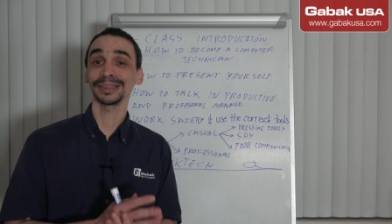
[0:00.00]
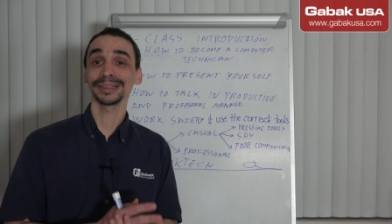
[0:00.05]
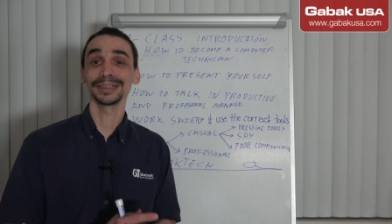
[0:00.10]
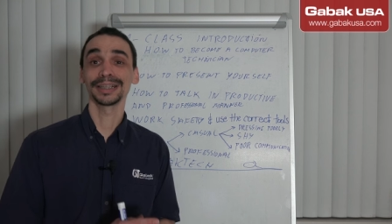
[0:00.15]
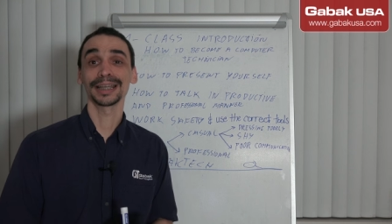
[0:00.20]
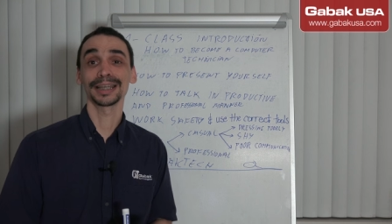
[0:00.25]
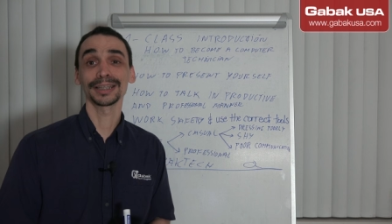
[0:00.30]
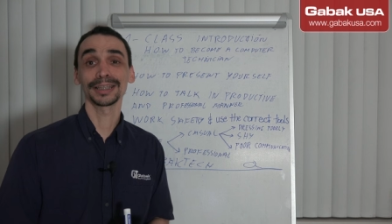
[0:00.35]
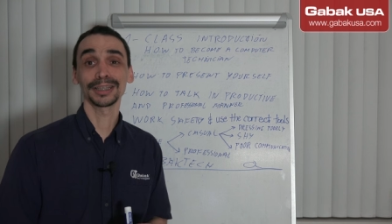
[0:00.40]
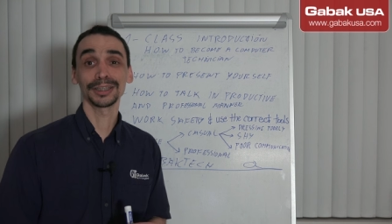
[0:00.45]

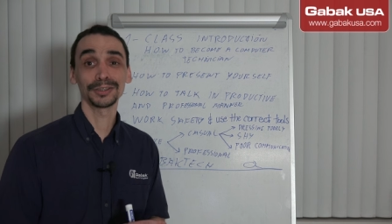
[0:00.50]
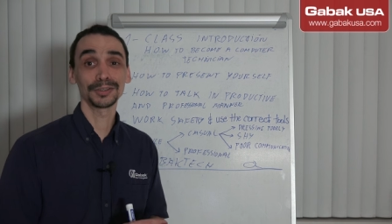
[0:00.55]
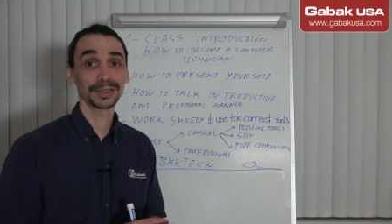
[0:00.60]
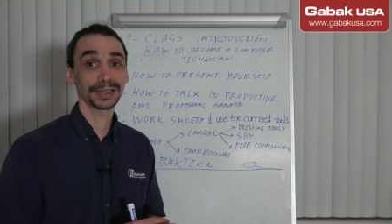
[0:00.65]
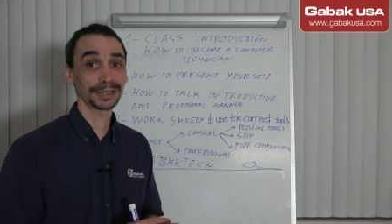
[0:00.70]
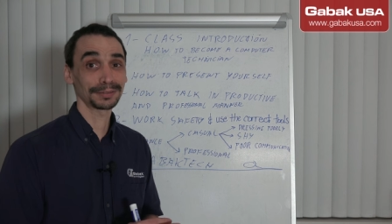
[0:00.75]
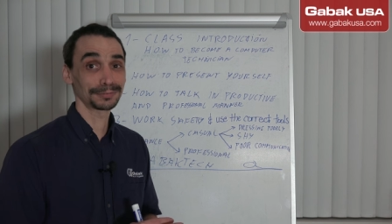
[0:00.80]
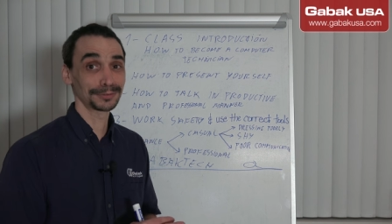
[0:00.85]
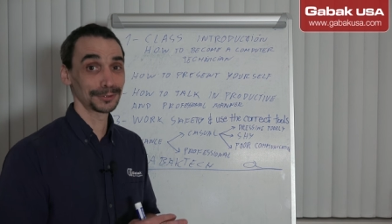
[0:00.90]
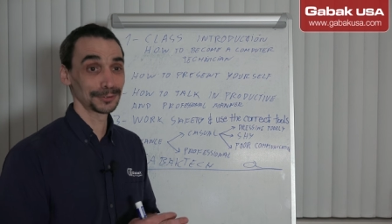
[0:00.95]
that you
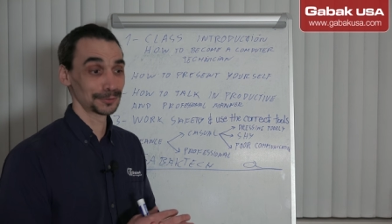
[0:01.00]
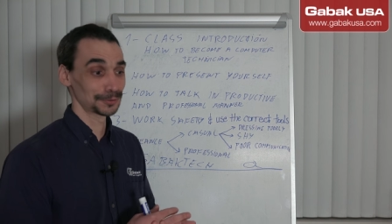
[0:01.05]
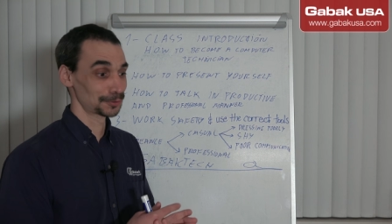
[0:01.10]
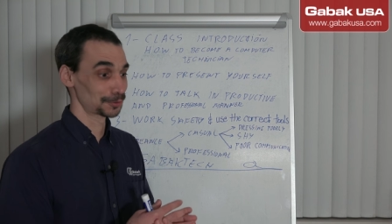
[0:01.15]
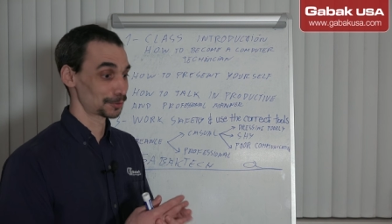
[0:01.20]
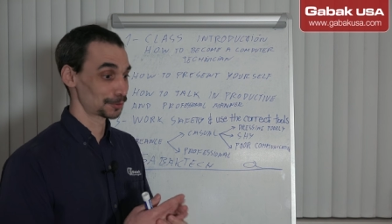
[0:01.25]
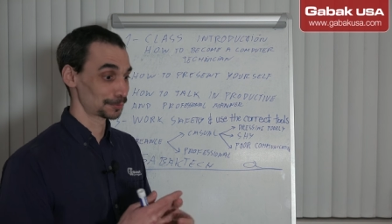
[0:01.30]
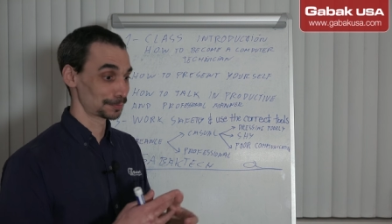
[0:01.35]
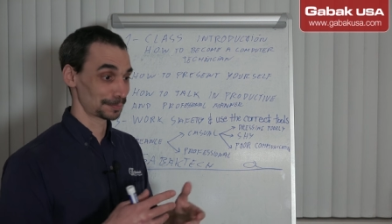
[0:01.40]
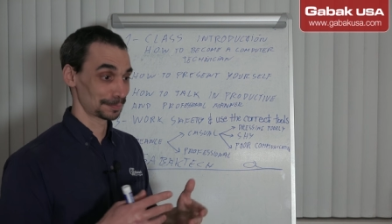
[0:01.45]
have
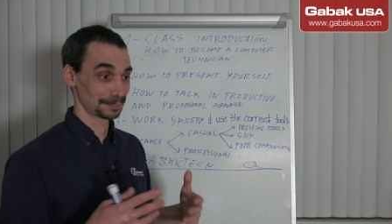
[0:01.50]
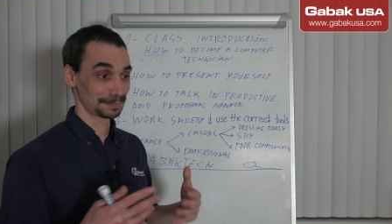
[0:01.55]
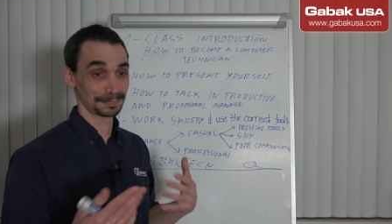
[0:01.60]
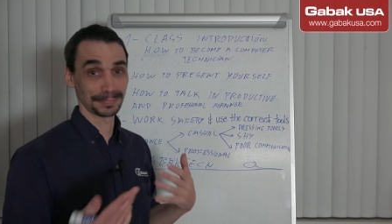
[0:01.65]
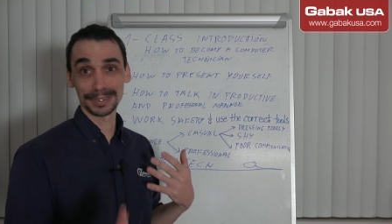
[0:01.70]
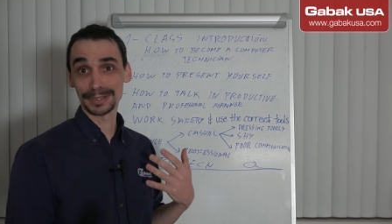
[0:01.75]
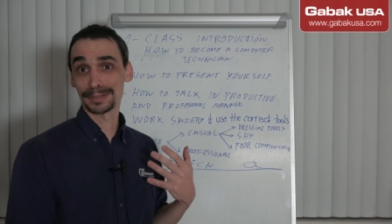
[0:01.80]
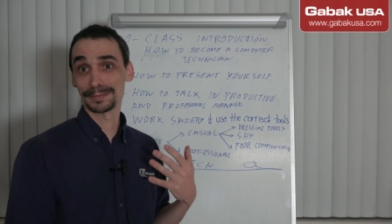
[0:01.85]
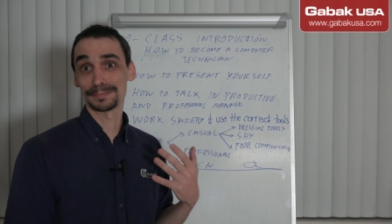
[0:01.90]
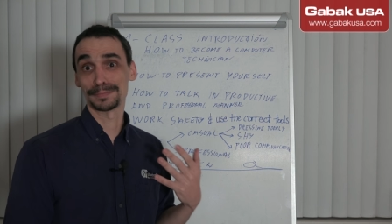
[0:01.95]
to
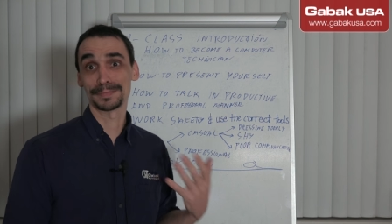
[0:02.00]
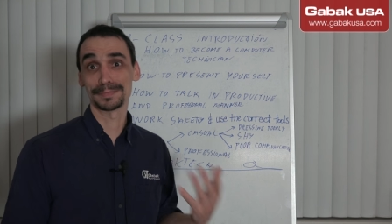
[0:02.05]
be